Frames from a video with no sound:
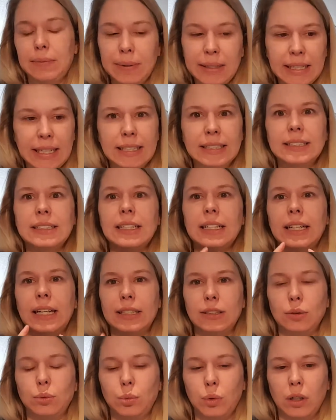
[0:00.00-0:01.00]
at my desk and
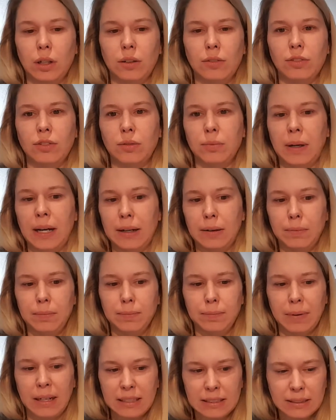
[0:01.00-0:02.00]
I do work for my
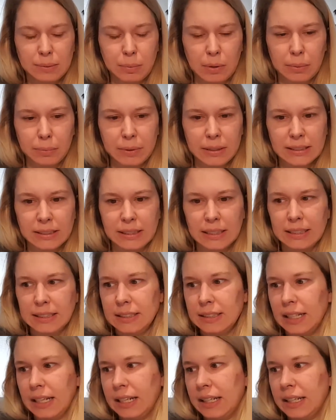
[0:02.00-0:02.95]
small business.